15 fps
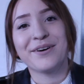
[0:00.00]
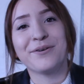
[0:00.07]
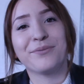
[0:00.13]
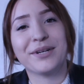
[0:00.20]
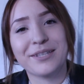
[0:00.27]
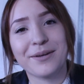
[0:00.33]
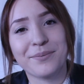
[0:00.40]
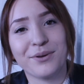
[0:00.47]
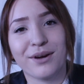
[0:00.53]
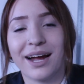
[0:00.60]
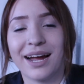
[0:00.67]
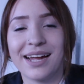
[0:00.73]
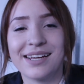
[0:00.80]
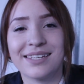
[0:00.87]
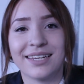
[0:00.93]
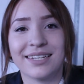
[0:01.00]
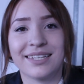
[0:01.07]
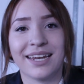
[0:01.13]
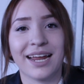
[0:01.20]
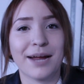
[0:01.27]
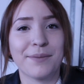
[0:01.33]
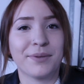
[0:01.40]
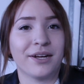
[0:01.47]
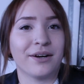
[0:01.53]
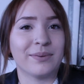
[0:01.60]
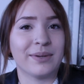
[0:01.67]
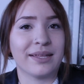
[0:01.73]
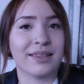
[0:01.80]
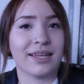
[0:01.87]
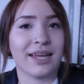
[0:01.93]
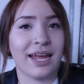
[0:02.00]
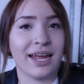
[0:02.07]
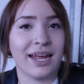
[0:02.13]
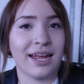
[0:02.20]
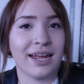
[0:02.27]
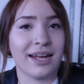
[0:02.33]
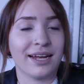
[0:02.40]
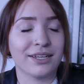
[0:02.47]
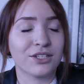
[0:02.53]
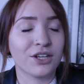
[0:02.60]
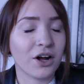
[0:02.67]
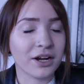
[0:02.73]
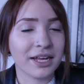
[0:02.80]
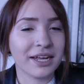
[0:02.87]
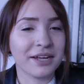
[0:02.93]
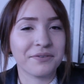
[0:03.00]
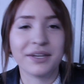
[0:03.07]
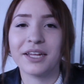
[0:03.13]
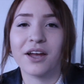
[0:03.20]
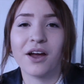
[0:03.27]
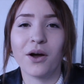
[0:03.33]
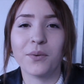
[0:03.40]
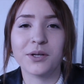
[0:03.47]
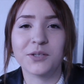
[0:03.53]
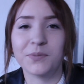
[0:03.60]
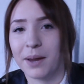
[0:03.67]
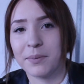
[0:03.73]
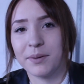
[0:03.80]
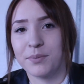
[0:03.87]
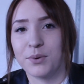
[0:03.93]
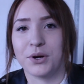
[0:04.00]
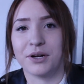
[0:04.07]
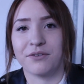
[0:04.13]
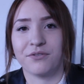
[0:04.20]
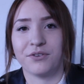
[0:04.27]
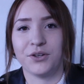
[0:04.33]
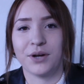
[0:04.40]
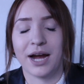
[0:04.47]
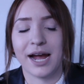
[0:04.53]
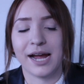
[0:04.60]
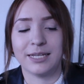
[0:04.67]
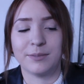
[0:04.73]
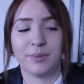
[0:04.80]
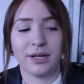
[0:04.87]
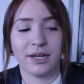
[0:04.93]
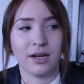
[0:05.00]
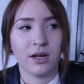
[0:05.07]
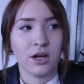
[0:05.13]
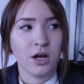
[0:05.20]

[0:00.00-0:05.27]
What's up, you guys? Today I'm here with a talking video, which might be boring for you guys, but